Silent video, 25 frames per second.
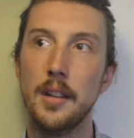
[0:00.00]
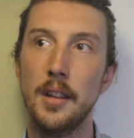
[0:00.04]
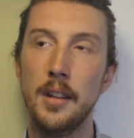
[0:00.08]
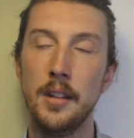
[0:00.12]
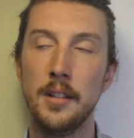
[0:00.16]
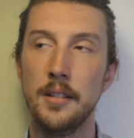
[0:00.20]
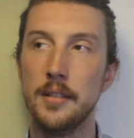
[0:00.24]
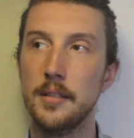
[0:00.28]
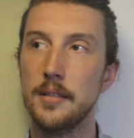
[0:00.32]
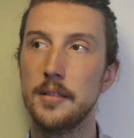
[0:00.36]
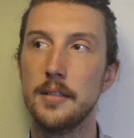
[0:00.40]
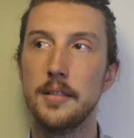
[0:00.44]

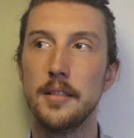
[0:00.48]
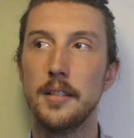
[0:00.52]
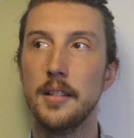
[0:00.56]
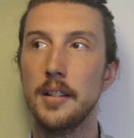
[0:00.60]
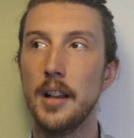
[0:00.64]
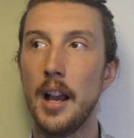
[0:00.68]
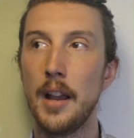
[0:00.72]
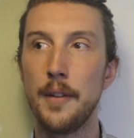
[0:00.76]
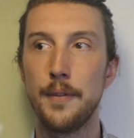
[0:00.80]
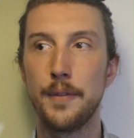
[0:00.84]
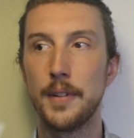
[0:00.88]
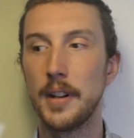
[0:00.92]
And
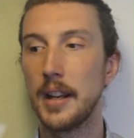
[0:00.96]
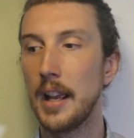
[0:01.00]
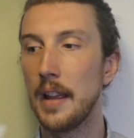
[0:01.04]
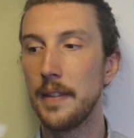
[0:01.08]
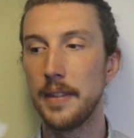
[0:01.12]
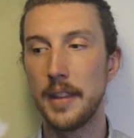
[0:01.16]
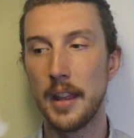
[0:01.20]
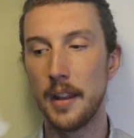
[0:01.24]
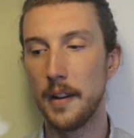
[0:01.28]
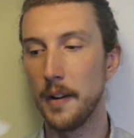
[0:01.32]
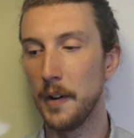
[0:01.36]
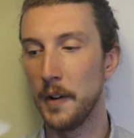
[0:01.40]
I
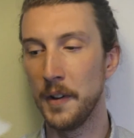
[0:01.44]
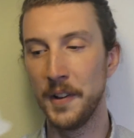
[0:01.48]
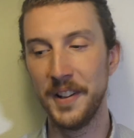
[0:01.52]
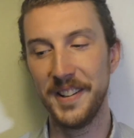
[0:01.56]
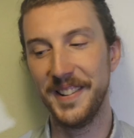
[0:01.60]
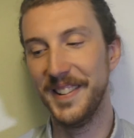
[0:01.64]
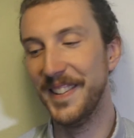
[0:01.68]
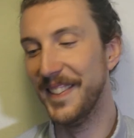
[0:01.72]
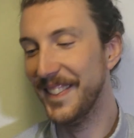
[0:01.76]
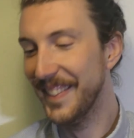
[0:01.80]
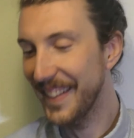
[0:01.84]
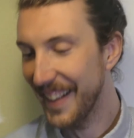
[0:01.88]
forget that
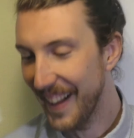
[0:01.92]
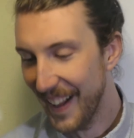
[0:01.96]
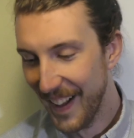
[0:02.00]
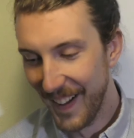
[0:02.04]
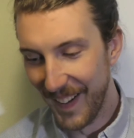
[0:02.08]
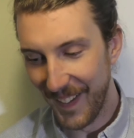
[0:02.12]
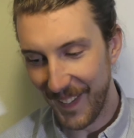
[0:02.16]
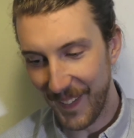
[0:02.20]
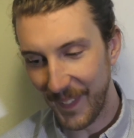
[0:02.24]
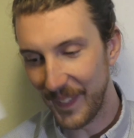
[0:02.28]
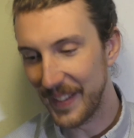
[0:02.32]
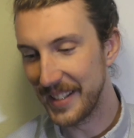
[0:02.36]

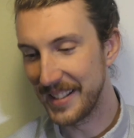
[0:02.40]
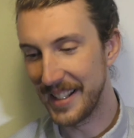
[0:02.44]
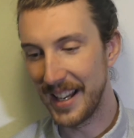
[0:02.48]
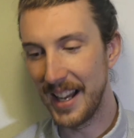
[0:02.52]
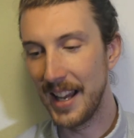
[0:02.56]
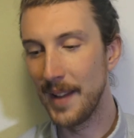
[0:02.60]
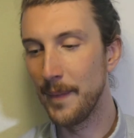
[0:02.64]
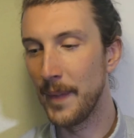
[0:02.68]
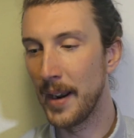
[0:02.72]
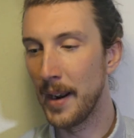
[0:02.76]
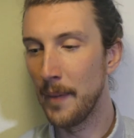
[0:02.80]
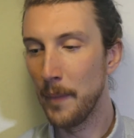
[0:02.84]
all the
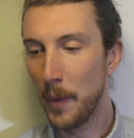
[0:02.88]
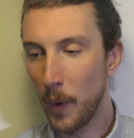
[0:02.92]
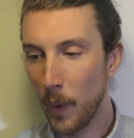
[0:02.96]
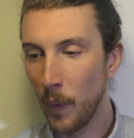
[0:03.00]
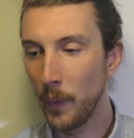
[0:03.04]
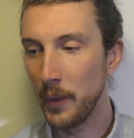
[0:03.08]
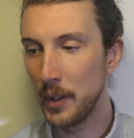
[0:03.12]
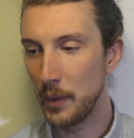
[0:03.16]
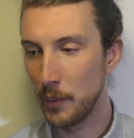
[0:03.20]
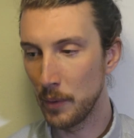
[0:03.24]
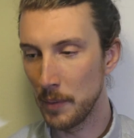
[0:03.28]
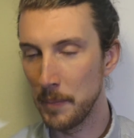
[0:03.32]
time, and I'm
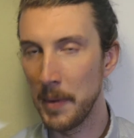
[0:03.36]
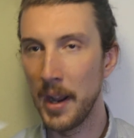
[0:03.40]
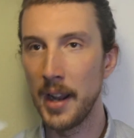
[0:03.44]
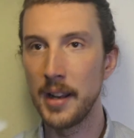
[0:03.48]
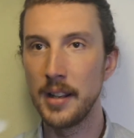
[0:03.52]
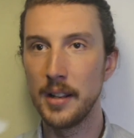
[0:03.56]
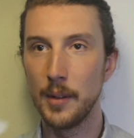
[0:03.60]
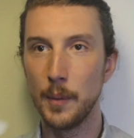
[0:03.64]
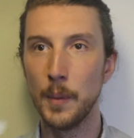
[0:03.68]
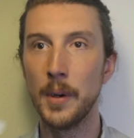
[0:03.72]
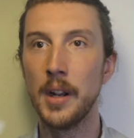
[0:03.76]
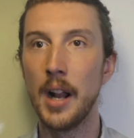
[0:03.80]
only
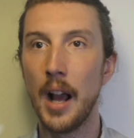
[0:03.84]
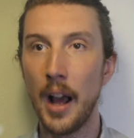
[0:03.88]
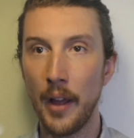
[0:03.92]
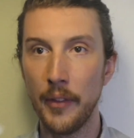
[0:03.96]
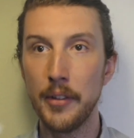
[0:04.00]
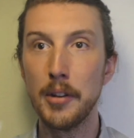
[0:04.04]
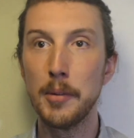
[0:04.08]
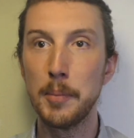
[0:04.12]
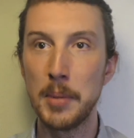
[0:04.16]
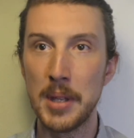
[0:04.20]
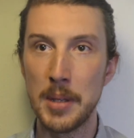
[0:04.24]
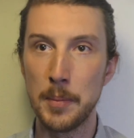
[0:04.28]
reminded when
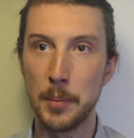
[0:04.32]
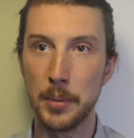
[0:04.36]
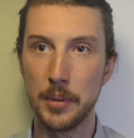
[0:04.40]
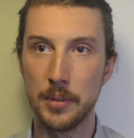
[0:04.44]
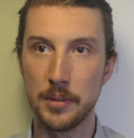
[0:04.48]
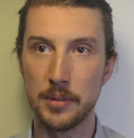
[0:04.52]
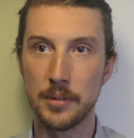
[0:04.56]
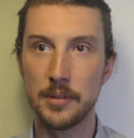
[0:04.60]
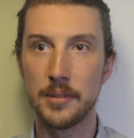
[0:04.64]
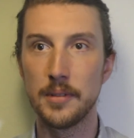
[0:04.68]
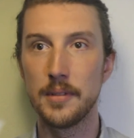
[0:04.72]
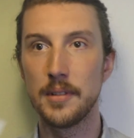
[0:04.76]
other
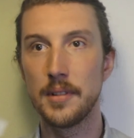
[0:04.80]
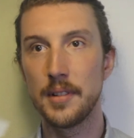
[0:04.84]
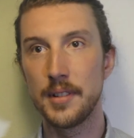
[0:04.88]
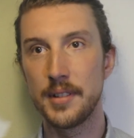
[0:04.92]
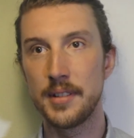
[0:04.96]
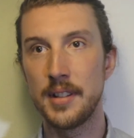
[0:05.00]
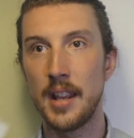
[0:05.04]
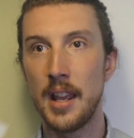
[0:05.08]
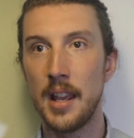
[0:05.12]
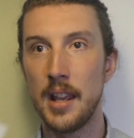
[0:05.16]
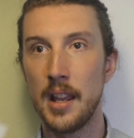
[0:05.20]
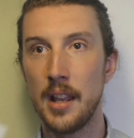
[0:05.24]
people
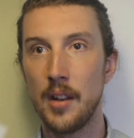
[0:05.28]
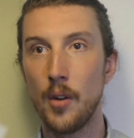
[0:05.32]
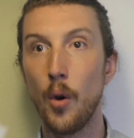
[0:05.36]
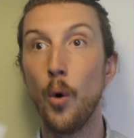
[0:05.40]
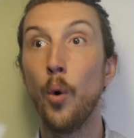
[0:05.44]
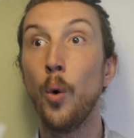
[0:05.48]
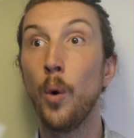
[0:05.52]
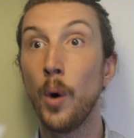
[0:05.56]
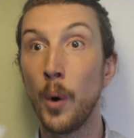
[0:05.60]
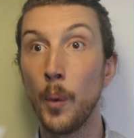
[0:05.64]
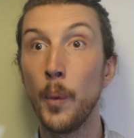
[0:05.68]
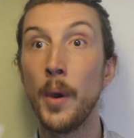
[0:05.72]
say it
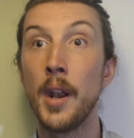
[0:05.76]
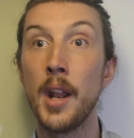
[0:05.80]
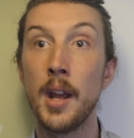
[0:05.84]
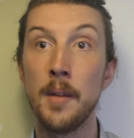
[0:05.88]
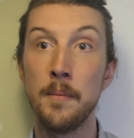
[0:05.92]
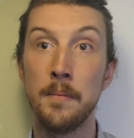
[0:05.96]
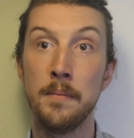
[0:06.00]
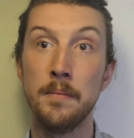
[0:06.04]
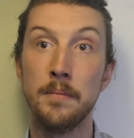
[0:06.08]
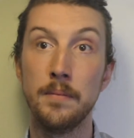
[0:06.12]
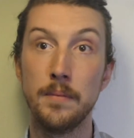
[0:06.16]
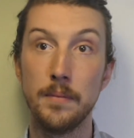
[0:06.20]
or when
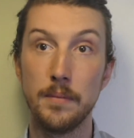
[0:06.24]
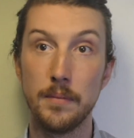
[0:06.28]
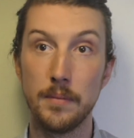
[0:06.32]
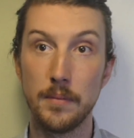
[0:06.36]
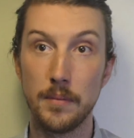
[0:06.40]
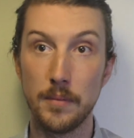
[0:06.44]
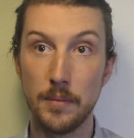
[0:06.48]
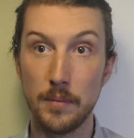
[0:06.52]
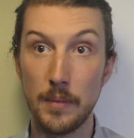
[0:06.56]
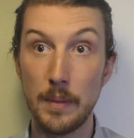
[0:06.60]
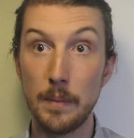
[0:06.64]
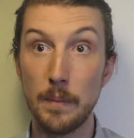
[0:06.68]
I'm
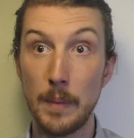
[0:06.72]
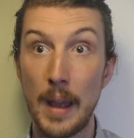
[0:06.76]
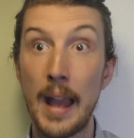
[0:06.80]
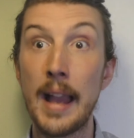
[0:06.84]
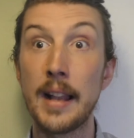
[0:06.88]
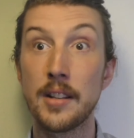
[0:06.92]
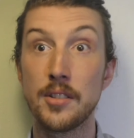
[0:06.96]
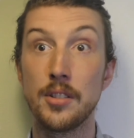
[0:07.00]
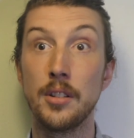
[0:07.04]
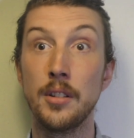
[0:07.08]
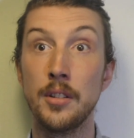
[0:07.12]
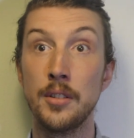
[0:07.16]

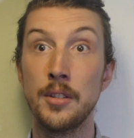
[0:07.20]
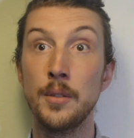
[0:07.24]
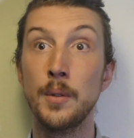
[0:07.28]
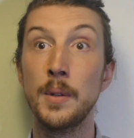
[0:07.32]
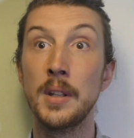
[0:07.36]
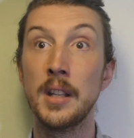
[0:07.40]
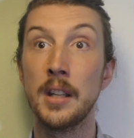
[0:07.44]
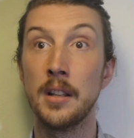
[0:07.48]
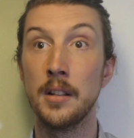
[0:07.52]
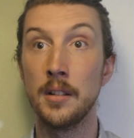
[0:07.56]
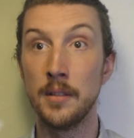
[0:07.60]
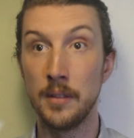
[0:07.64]
actually
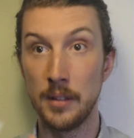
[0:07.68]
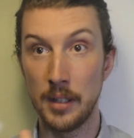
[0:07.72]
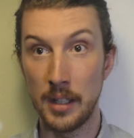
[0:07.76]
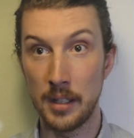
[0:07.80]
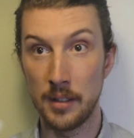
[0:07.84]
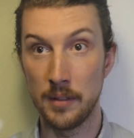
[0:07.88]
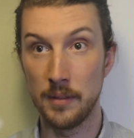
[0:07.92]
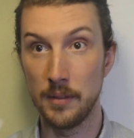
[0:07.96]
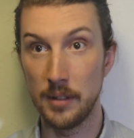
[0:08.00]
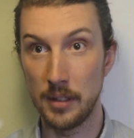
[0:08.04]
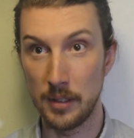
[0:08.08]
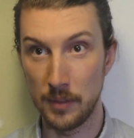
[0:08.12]
doing it
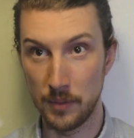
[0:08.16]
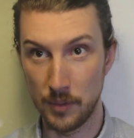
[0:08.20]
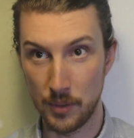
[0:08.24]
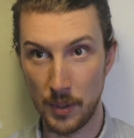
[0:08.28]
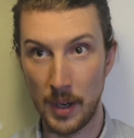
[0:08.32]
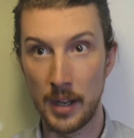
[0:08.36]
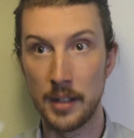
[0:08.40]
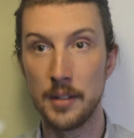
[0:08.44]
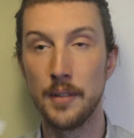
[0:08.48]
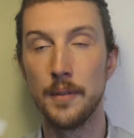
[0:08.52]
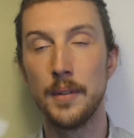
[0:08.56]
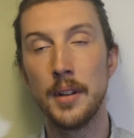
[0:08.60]
and
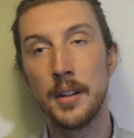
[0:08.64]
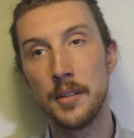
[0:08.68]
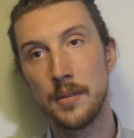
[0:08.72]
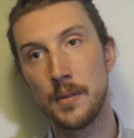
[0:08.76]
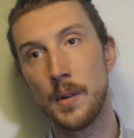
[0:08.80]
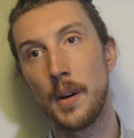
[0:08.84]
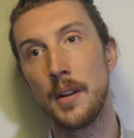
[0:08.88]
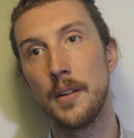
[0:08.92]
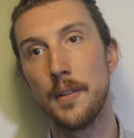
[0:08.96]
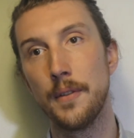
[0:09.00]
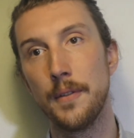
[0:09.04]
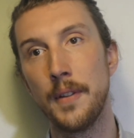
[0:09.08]
trying
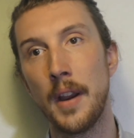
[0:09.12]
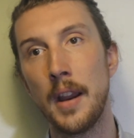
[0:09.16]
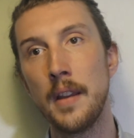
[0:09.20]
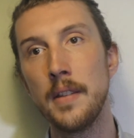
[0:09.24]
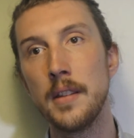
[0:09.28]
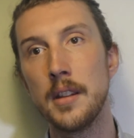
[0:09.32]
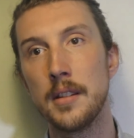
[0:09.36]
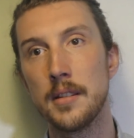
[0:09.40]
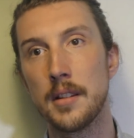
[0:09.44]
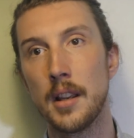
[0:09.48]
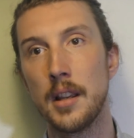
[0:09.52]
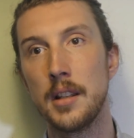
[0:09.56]
to
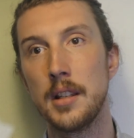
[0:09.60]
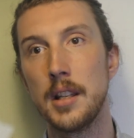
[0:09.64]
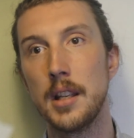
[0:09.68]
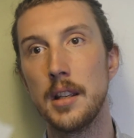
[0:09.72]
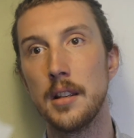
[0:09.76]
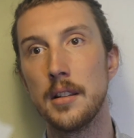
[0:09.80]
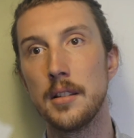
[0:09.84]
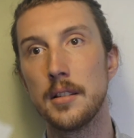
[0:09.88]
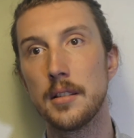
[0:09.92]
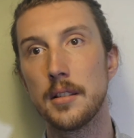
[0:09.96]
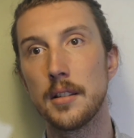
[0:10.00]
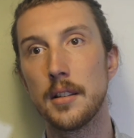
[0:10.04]
find these
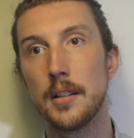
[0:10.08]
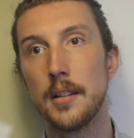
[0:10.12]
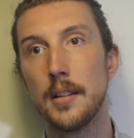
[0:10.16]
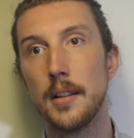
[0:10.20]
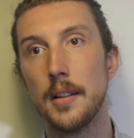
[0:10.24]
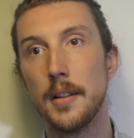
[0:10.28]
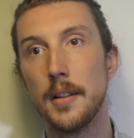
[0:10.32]
ideas.